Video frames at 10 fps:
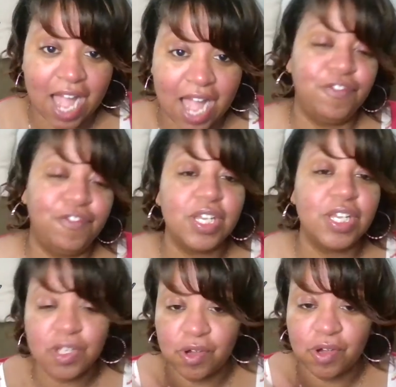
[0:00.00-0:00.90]
Focus
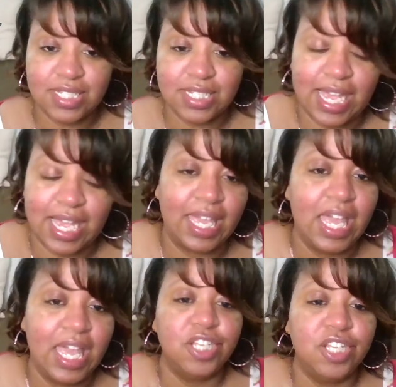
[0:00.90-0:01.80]
on today.
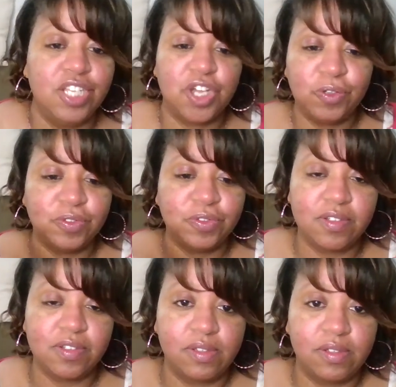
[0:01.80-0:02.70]
Don't
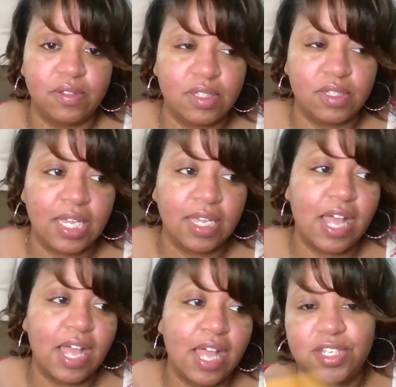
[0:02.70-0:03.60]
think
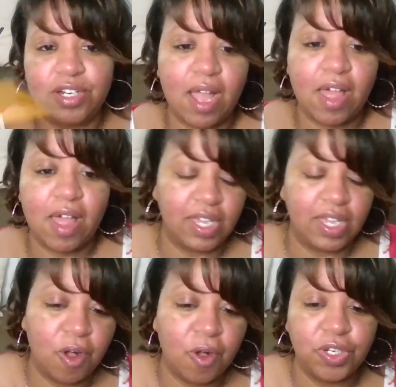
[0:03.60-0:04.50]
sit around thinking,
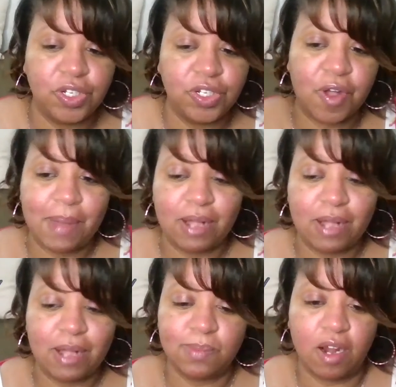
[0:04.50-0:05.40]
"Oh, you know about
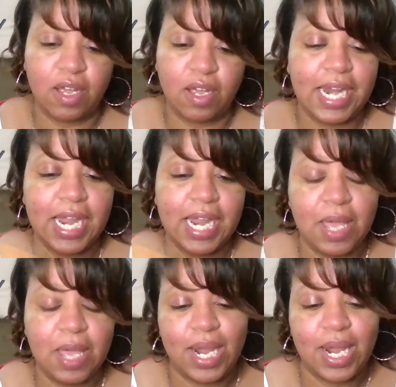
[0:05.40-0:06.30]
tomorrow." And I and
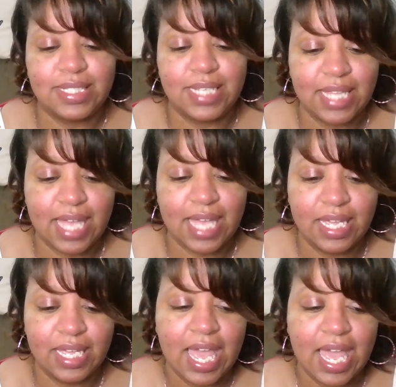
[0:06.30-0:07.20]
when I say that,
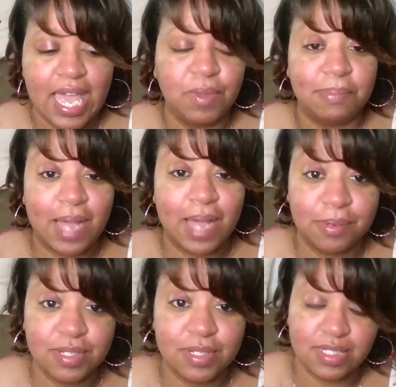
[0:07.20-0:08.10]
and when the Bible
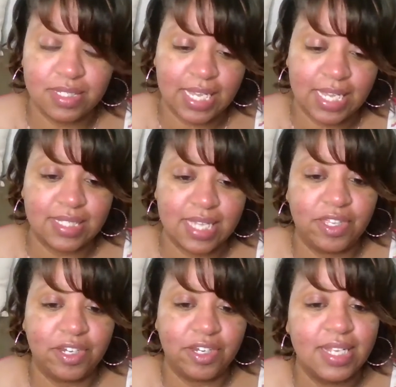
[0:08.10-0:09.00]
states that, they're
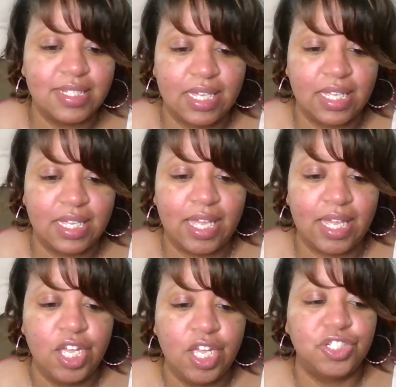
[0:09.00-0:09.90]
not saying that
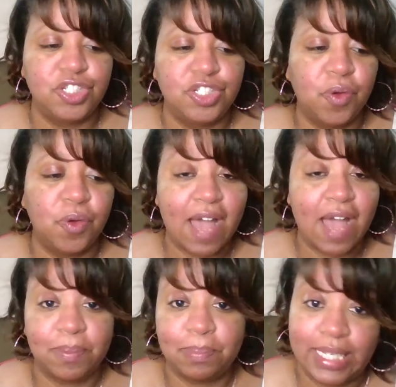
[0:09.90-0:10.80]
don't have a
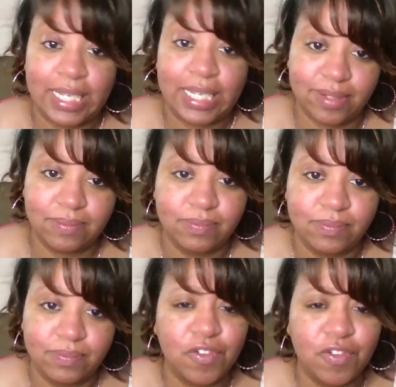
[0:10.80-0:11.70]
plan
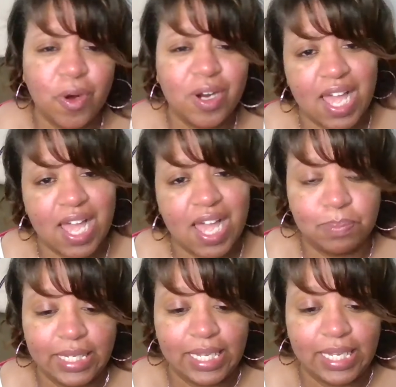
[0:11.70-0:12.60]
of course have a
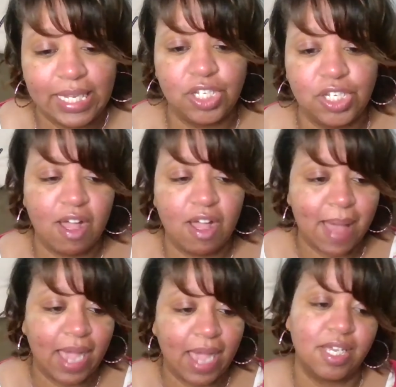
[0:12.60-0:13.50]
plan. You know,
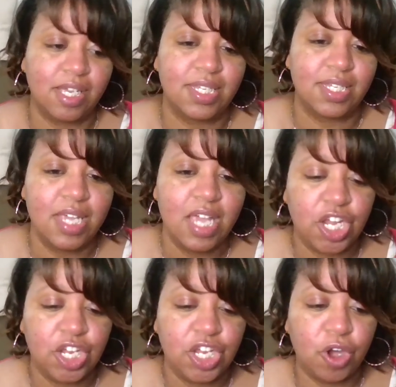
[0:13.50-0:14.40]
Habakkuk tells us, you
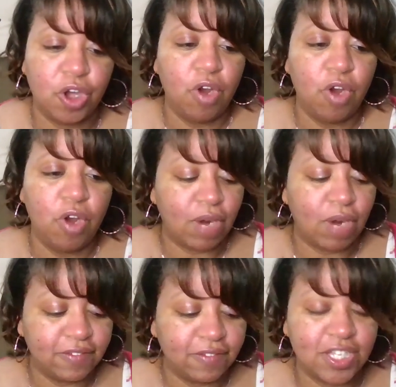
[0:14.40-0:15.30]
know, write the
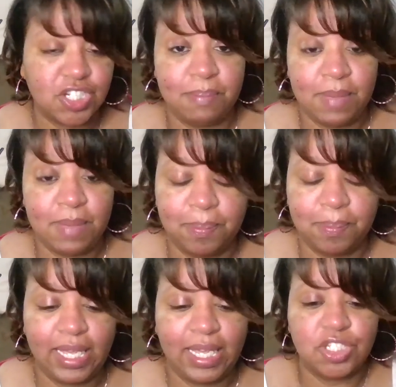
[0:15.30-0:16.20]
vision and make it
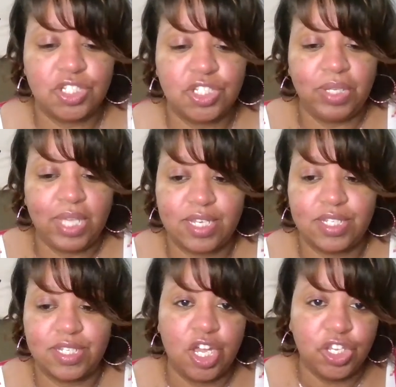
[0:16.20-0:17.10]
plain. So, yes,
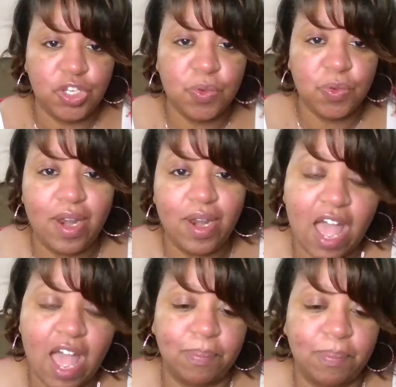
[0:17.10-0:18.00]
you want to have
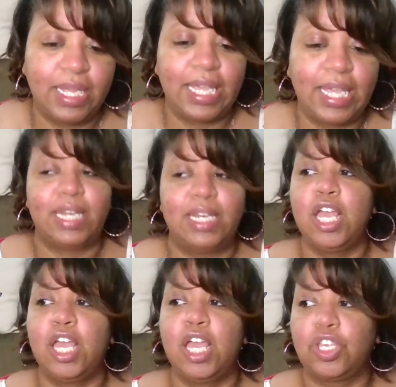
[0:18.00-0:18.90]
a plan,
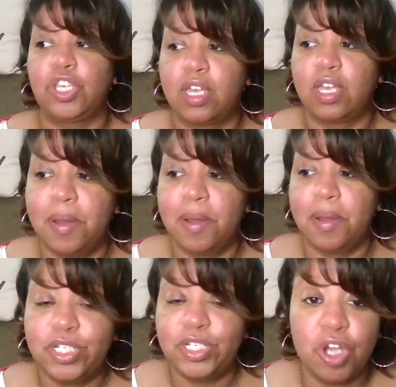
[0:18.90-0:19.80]
but
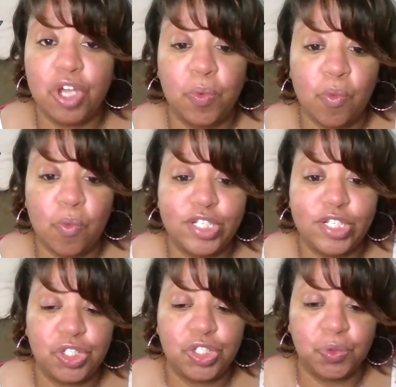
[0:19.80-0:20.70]
you don't want
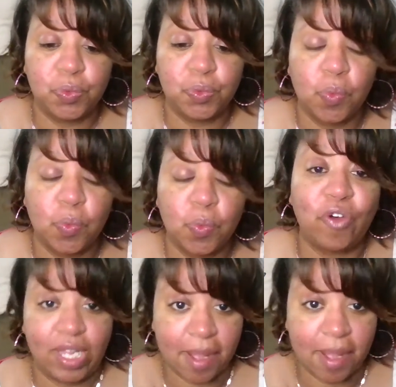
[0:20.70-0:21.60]
to worry
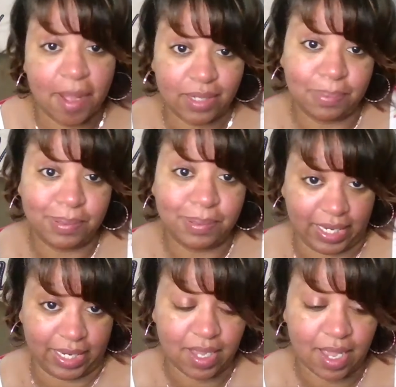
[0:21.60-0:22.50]
about the plan.
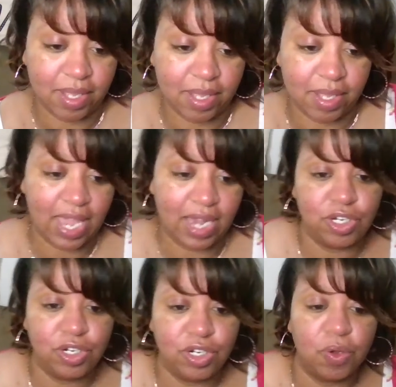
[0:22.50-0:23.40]
How about that? You
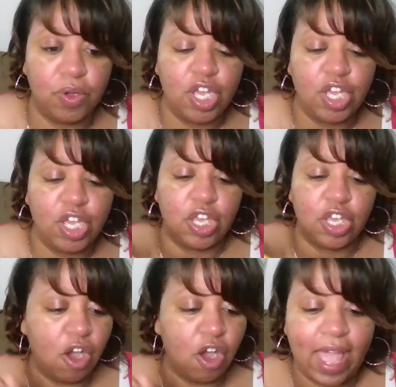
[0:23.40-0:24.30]
don't,
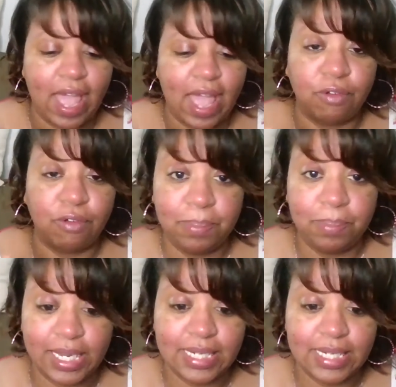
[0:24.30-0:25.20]
okay, I wrote the
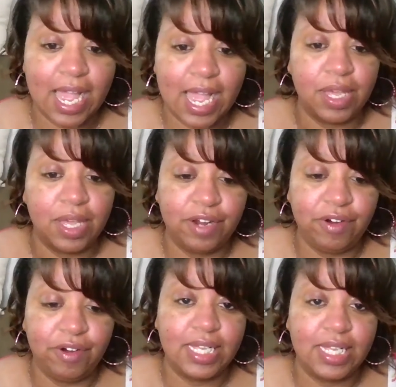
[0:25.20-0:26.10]
plan down. Here it
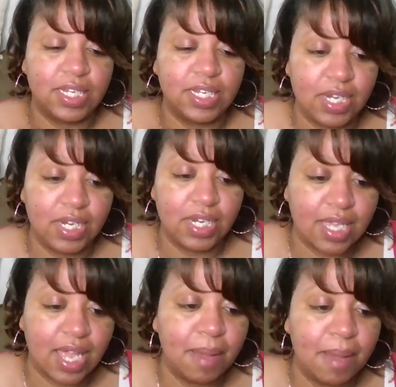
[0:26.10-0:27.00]
is. Here it is,
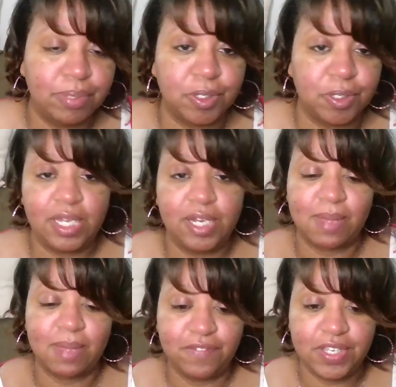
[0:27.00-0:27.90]
God. Boom. Here's my
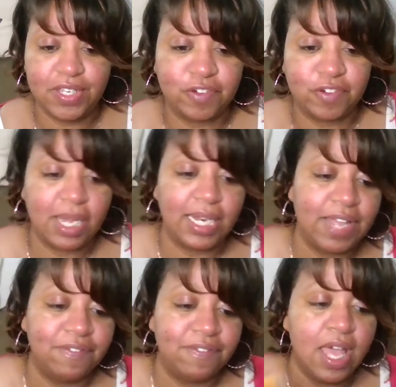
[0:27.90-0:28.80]
vision for my life.
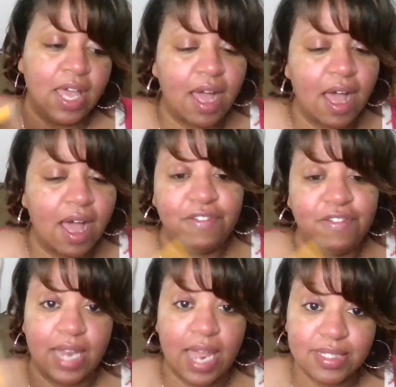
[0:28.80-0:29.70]
God, if it
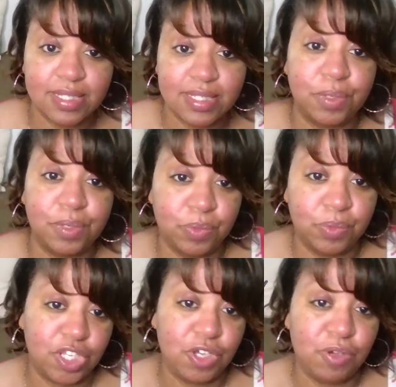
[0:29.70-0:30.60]
lines up with what
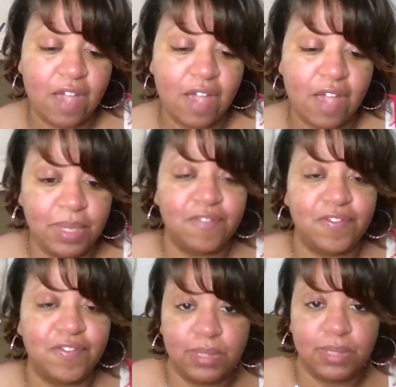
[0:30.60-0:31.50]
you have for me, if it's
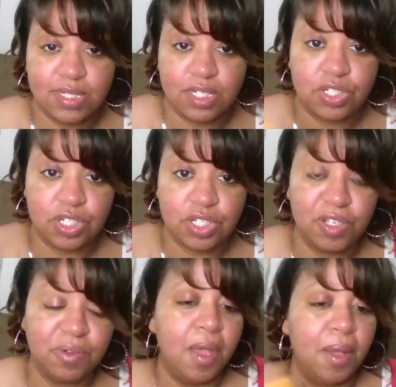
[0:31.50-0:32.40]
pleasing to you,
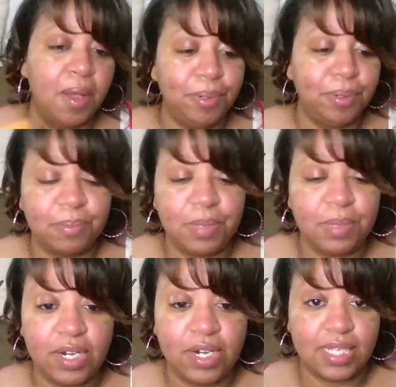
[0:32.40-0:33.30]
boom, here it
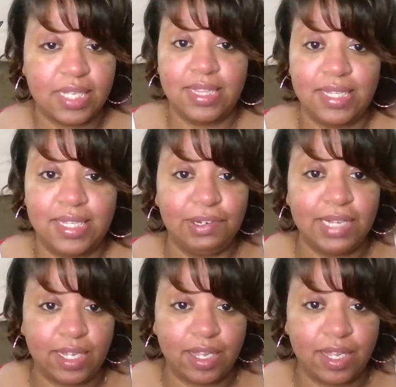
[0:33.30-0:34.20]
is. And then you let it
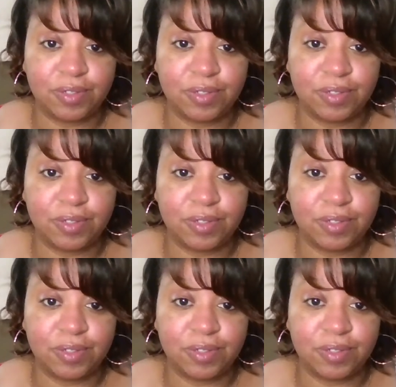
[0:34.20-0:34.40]
go.